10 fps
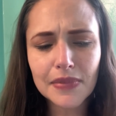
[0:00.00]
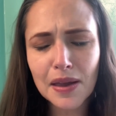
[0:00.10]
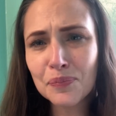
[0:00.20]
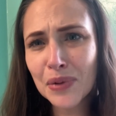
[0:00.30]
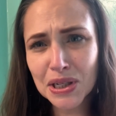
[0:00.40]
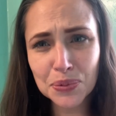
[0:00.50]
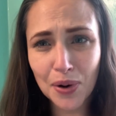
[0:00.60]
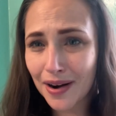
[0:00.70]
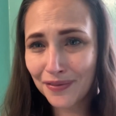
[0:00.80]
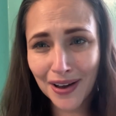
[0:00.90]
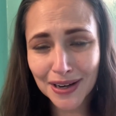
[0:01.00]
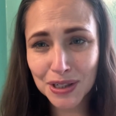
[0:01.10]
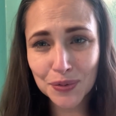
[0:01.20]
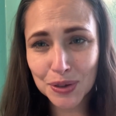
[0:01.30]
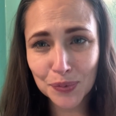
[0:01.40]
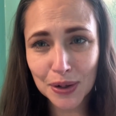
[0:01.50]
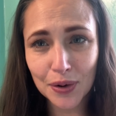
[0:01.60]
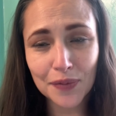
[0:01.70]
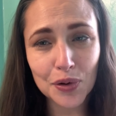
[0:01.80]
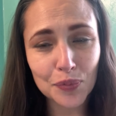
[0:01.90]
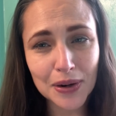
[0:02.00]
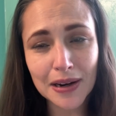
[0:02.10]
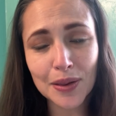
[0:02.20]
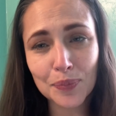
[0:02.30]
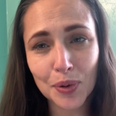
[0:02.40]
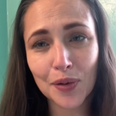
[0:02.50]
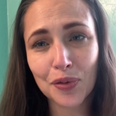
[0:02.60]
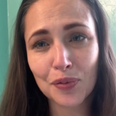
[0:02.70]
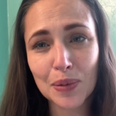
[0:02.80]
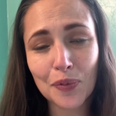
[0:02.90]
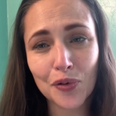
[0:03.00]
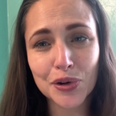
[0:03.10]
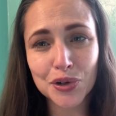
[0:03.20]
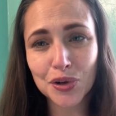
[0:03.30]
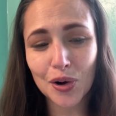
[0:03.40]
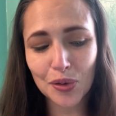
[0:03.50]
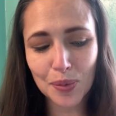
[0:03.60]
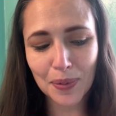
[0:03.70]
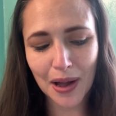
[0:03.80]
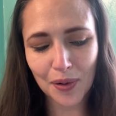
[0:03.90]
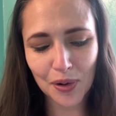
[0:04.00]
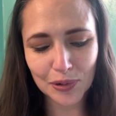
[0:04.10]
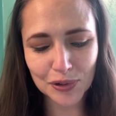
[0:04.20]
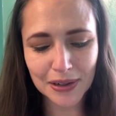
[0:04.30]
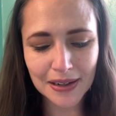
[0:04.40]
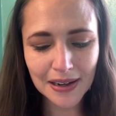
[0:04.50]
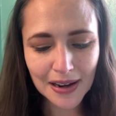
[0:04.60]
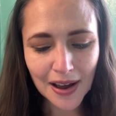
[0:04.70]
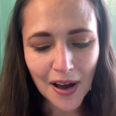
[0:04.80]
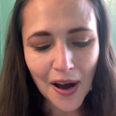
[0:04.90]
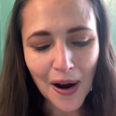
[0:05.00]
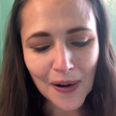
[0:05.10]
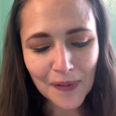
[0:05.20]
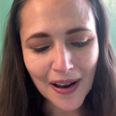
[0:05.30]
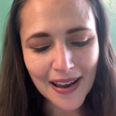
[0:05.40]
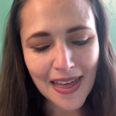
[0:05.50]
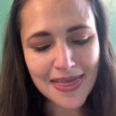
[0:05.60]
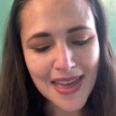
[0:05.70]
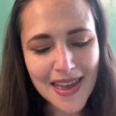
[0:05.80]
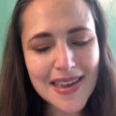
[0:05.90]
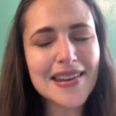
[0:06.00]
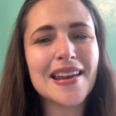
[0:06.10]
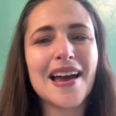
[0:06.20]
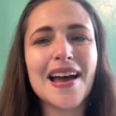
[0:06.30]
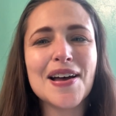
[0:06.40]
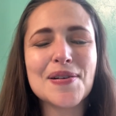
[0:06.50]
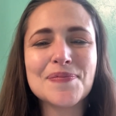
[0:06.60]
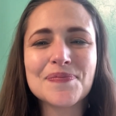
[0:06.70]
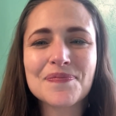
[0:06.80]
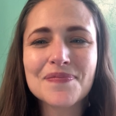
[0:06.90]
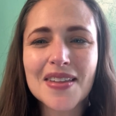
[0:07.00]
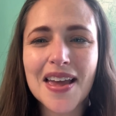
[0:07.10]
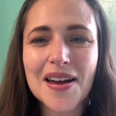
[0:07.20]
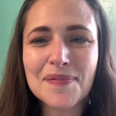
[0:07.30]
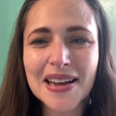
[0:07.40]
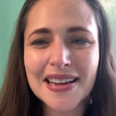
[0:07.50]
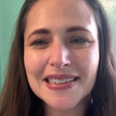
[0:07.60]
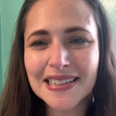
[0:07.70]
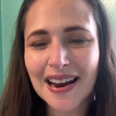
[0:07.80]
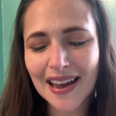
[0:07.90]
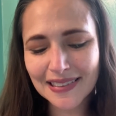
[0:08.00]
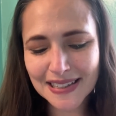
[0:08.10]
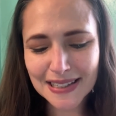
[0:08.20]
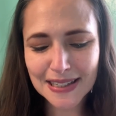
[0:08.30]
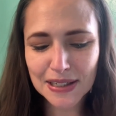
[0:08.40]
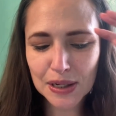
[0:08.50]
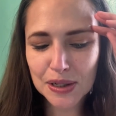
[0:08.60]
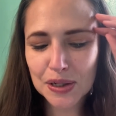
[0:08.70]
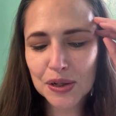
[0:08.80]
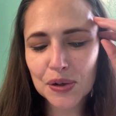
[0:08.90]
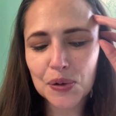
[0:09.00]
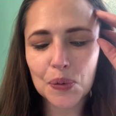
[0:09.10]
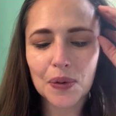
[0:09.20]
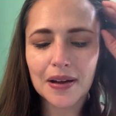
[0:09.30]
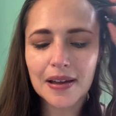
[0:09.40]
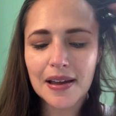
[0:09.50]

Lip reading: much more edifying to you as a reader if you read The Book of Three before you start The Black Cauldron. All right, then my kids and I listened to